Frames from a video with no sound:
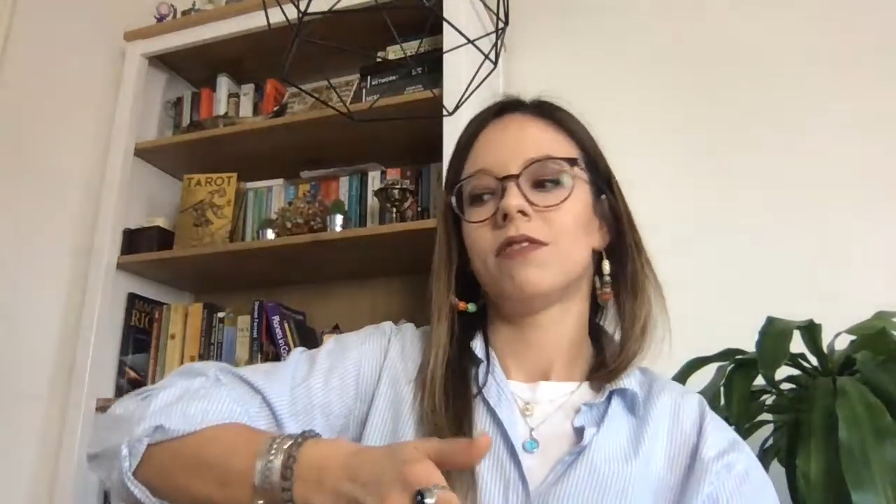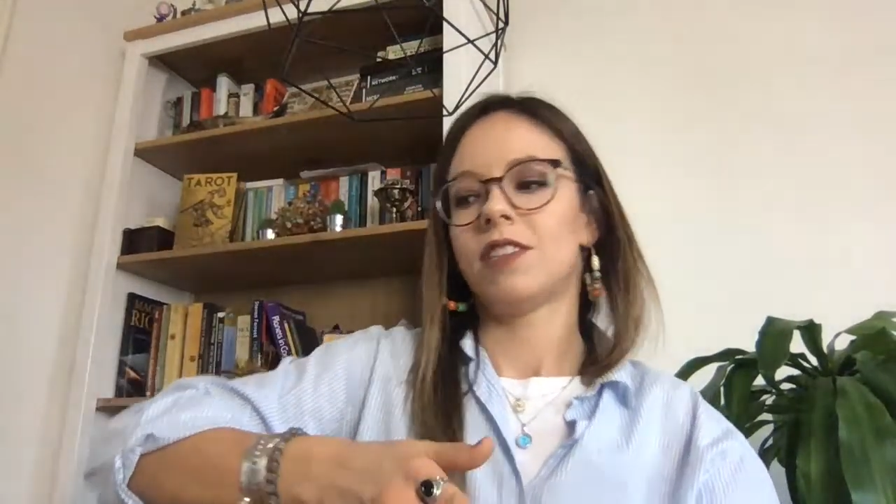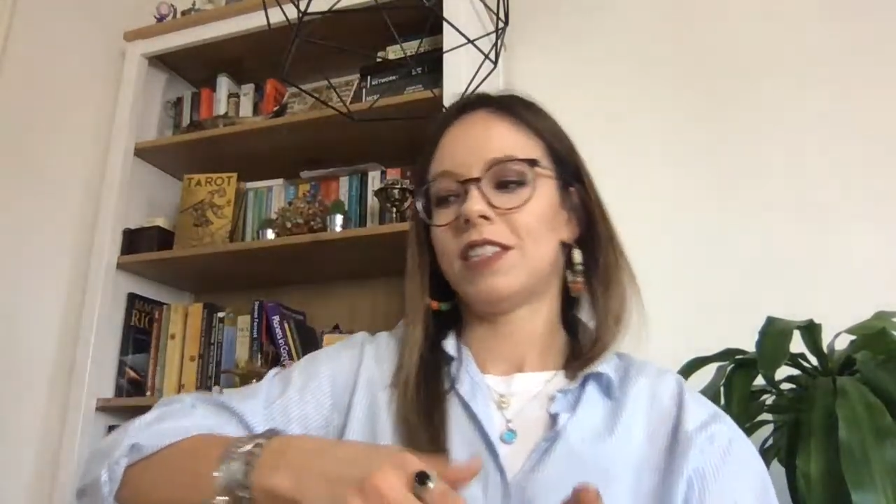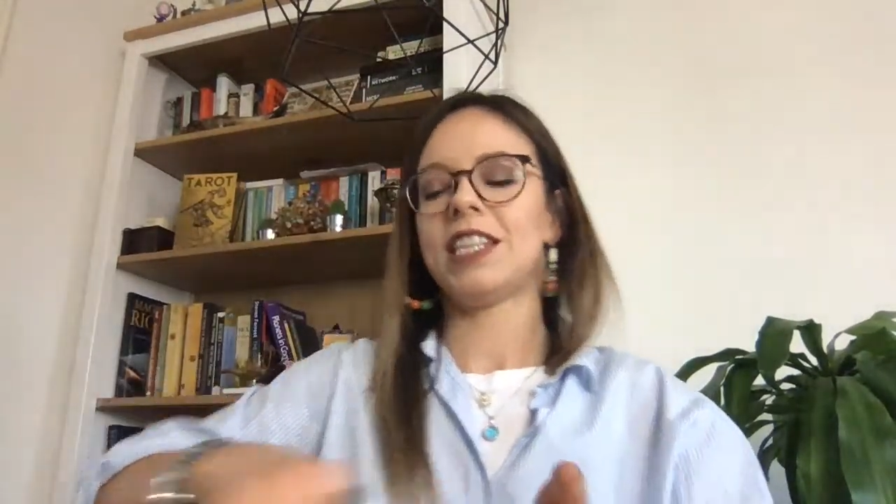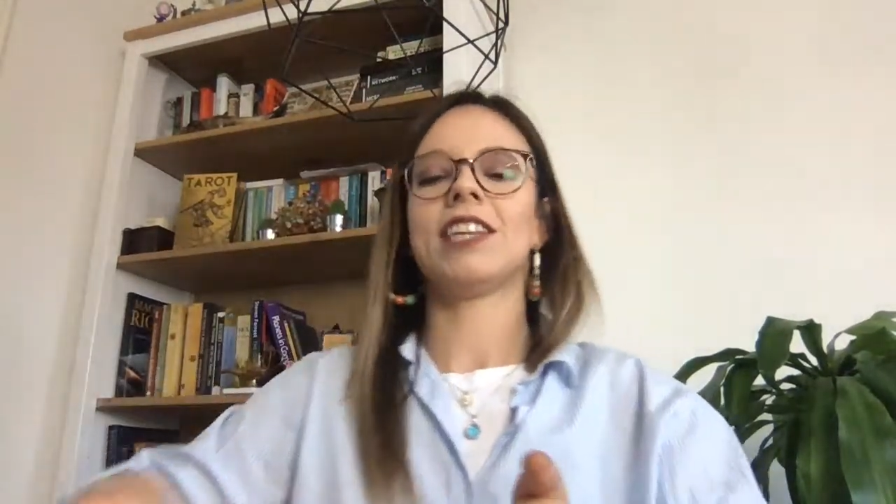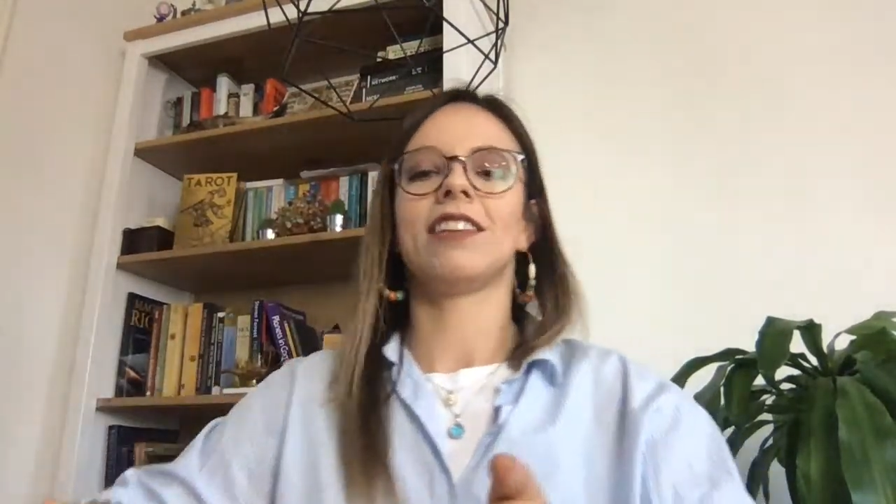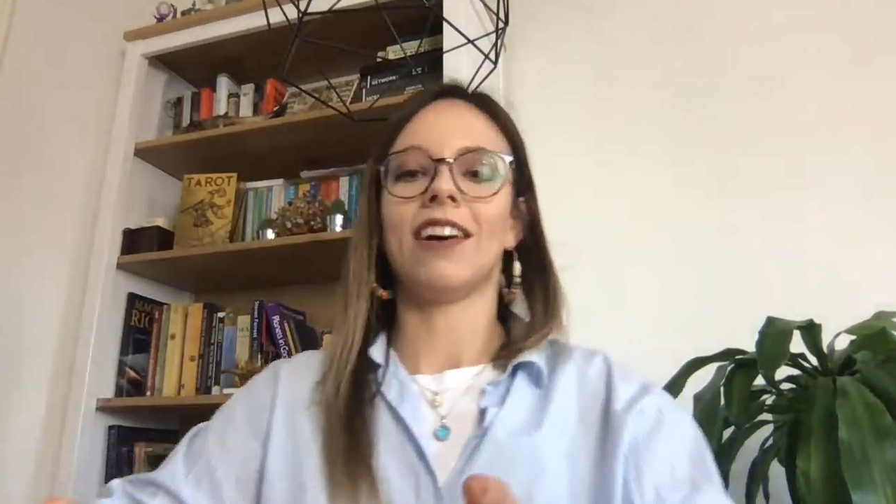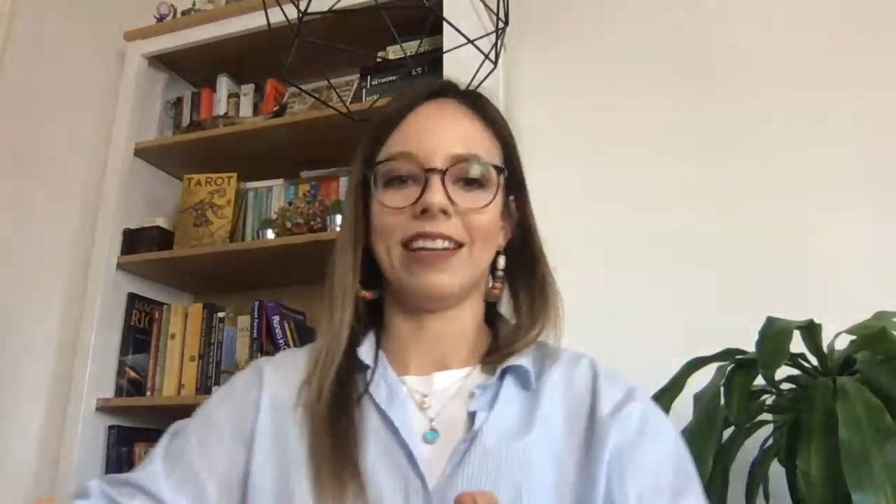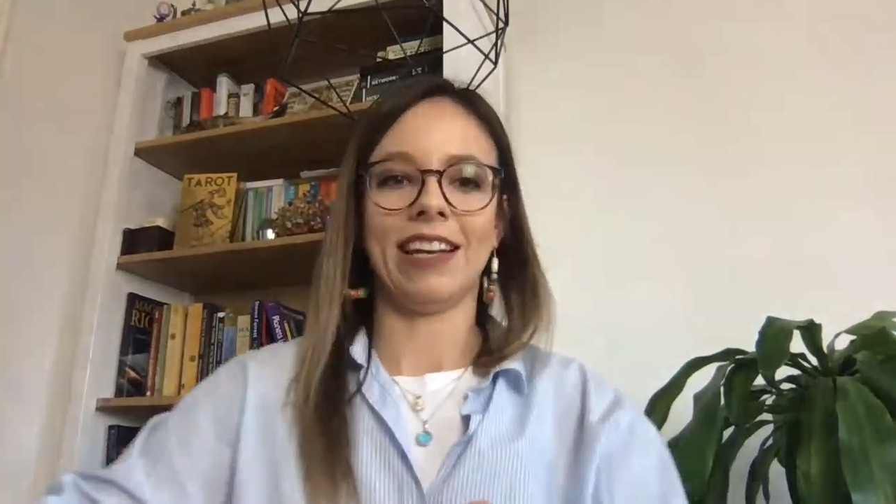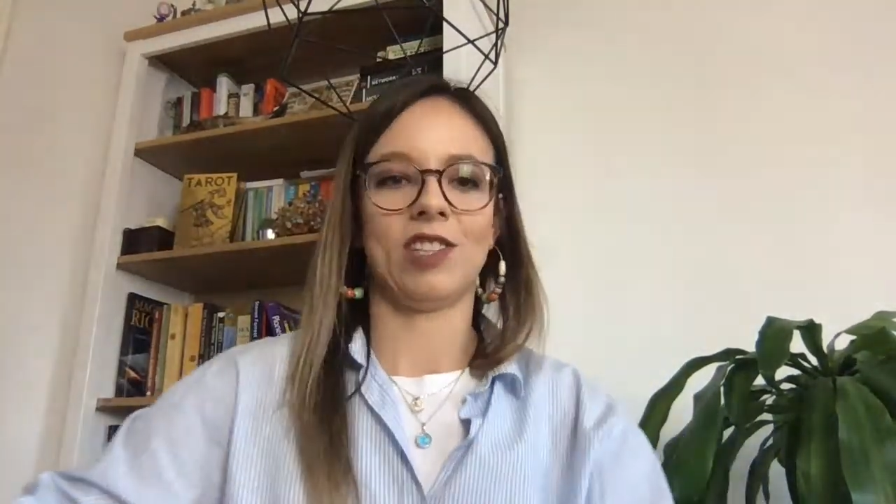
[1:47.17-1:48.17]

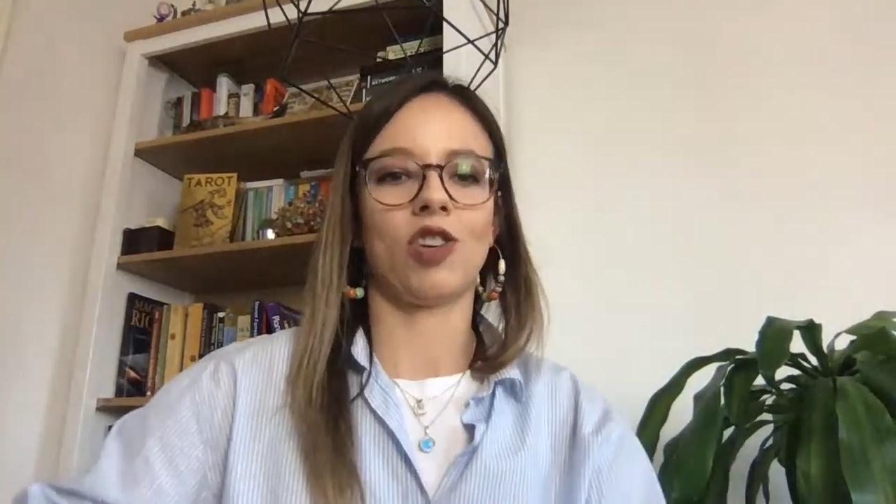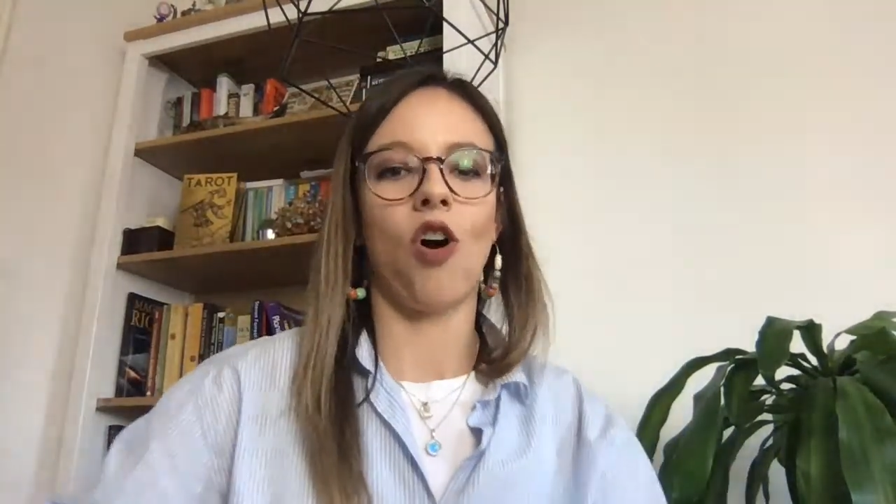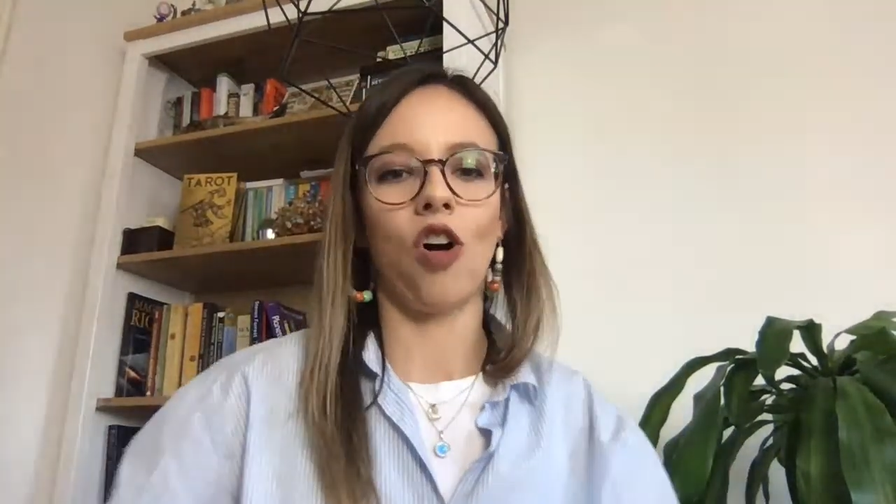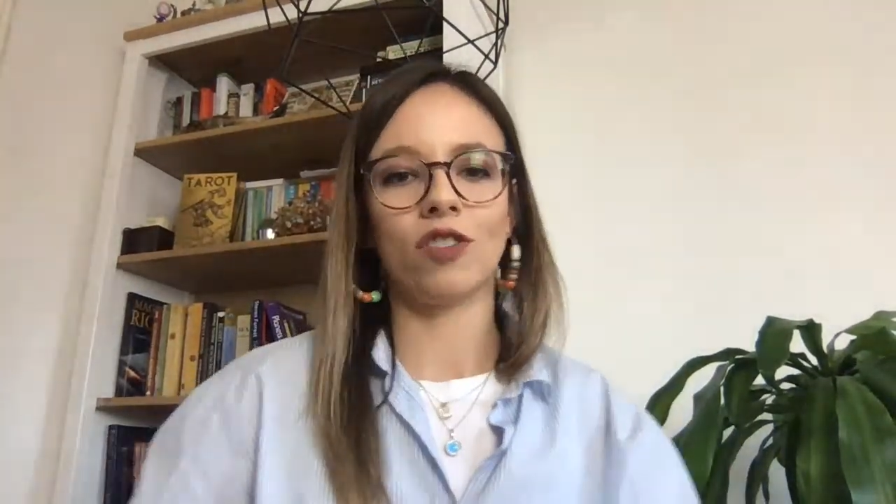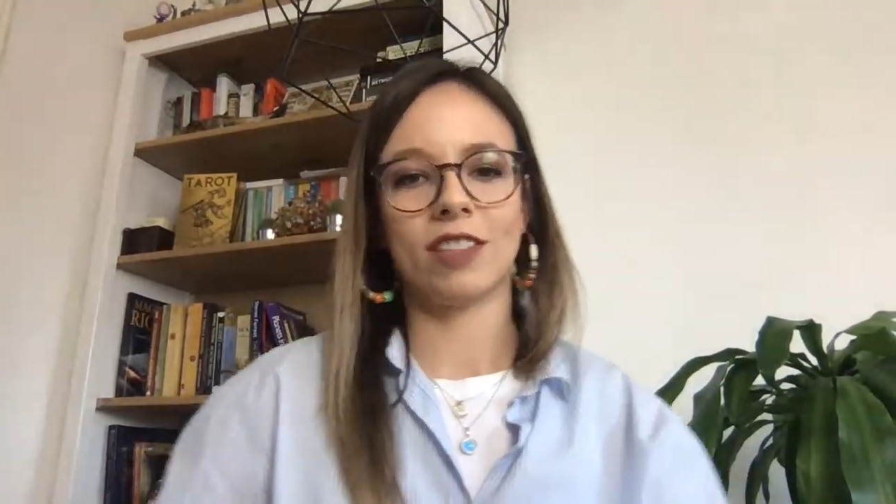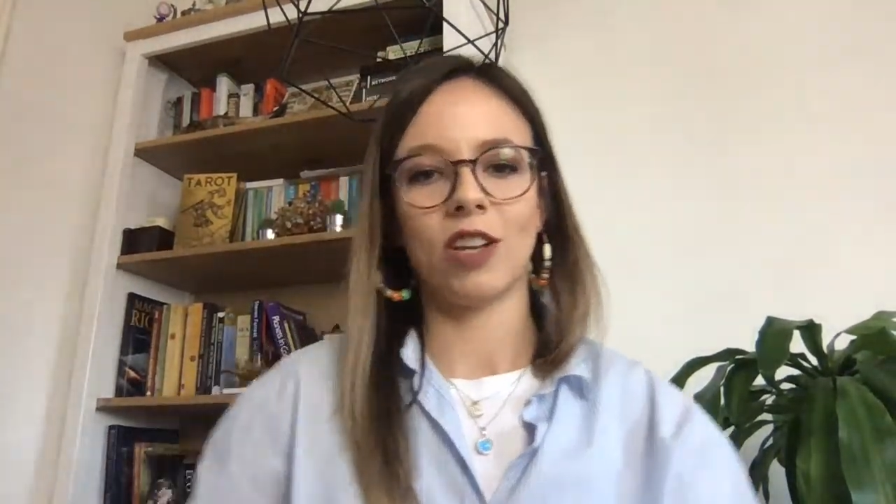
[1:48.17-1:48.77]
Coeli, it's called.